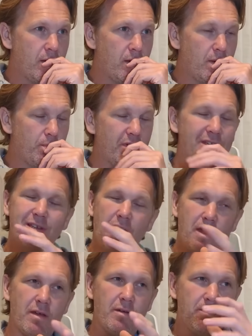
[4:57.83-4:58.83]
Because
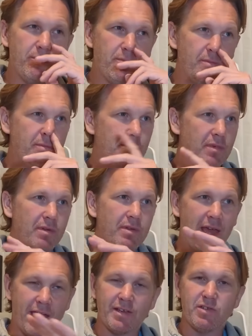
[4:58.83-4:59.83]

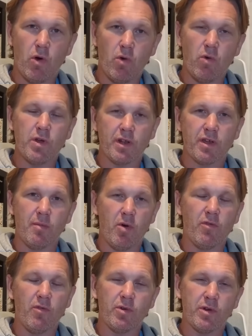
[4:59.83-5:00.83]
yeah, it's not all going to come
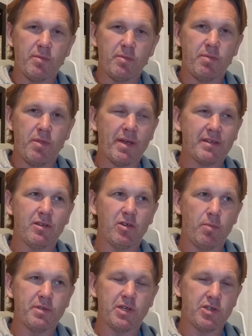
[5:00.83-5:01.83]
off when you, the better the
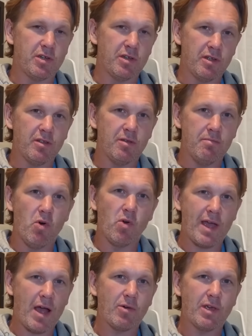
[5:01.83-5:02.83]
opposition, the more
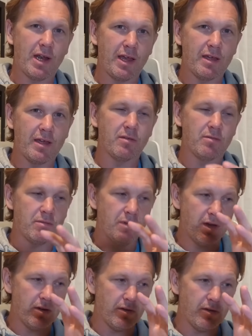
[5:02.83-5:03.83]
calculated
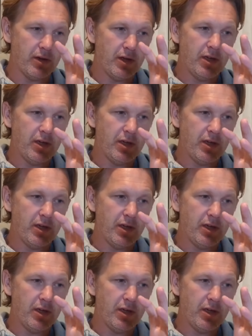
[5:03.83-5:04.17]
and you have